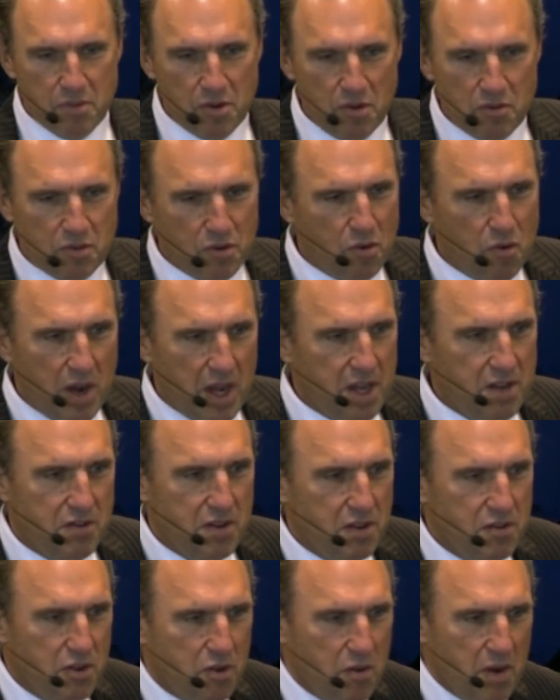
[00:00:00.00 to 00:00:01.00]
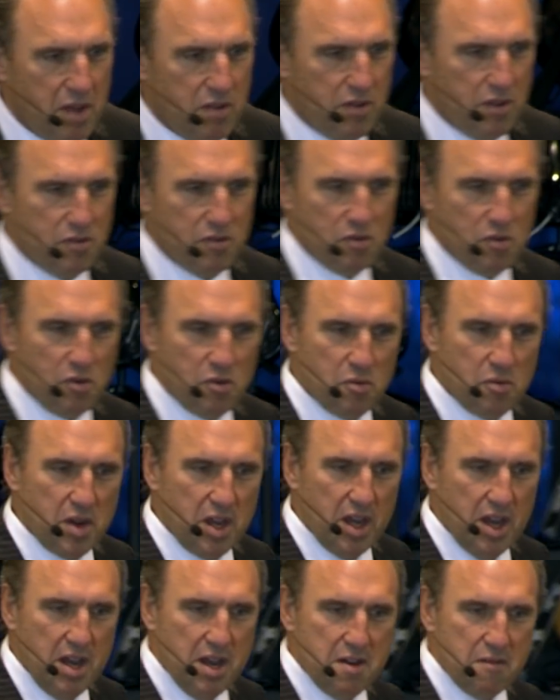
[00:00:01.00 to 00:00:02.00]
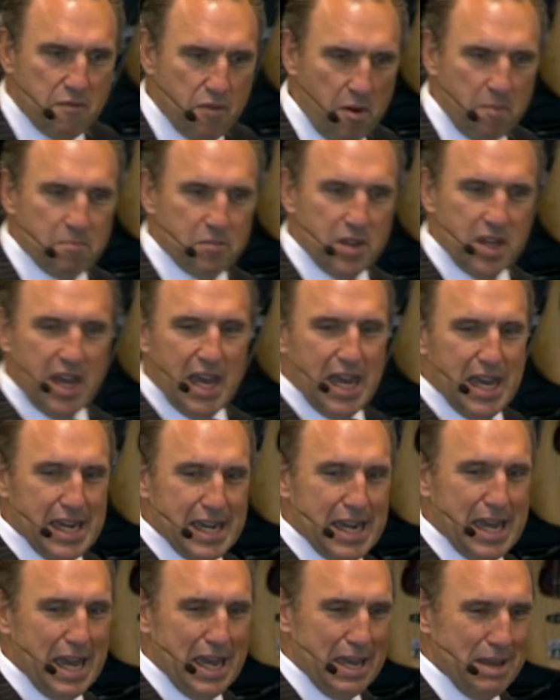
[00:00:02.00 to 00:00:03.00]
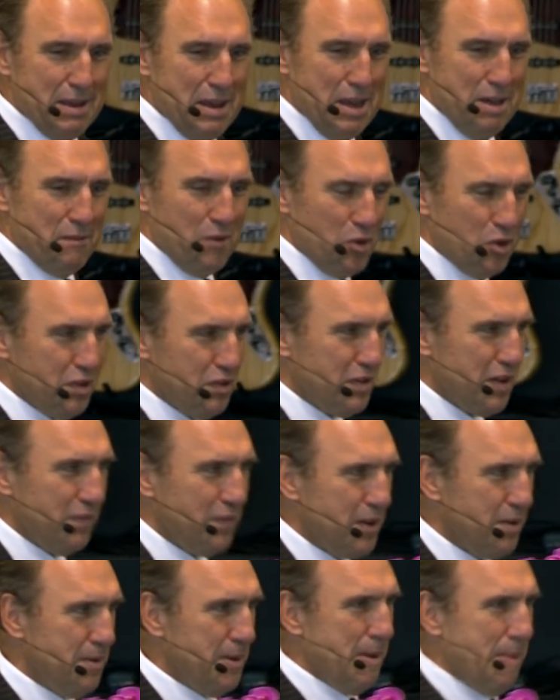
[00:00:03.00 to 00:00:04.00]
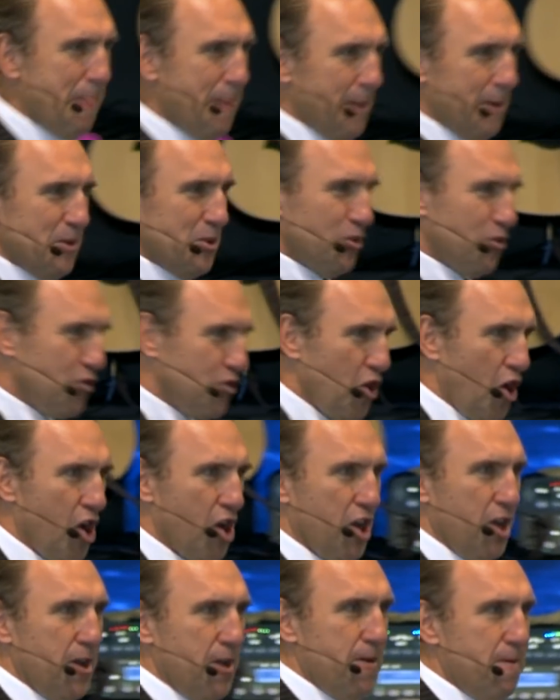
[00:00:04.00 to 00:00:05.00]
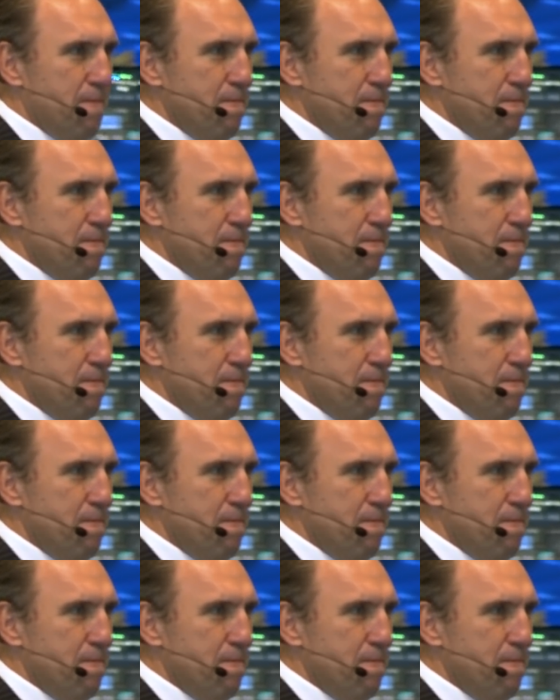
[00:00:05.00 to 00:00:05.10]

So it's crazy. It's a crazy story from the AK 47 stock.